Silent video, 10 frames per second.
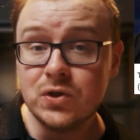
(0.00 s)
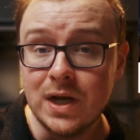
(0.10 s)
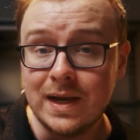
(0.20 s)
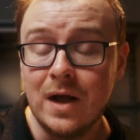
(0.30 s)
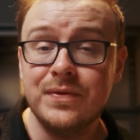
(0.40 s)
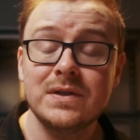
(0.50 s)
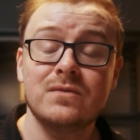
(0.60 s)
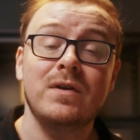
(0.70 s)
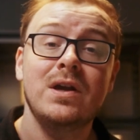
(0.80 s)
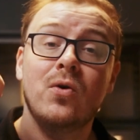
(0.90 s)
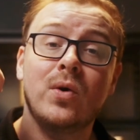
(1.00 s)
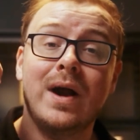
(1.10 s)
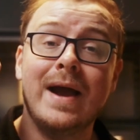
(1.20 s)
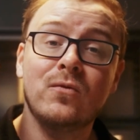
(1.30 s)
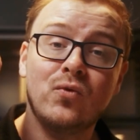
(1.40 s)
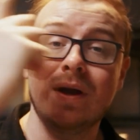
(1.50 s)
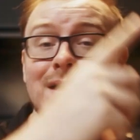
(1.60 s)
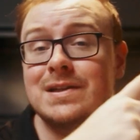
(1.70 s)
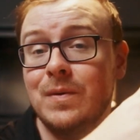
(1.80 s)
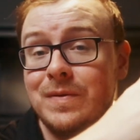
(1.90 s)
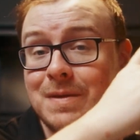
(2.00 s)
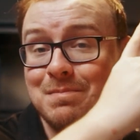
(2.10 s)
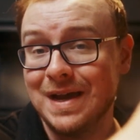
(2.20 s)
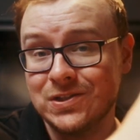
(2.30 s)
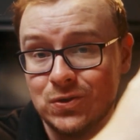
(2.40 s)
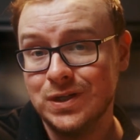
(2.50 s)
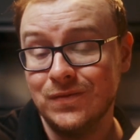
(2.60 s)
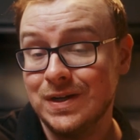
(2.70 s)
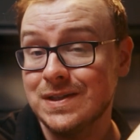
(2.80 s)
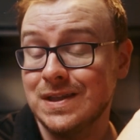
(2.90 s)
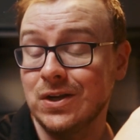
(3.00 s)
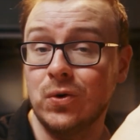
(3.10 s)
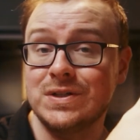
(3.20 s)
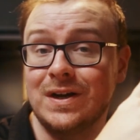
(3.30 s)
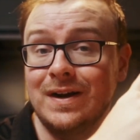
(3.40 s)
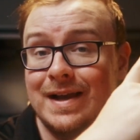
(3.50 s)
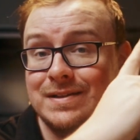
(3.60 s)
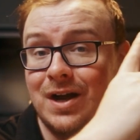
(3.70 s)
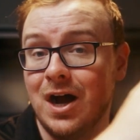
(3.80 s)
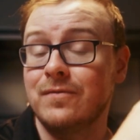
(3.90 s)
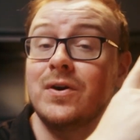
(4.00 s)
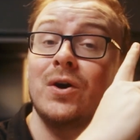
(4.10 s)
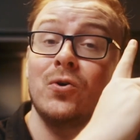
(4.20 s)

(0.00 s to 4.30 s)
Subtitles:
check out this video where I rank some of the best certificates that Coursera has to offer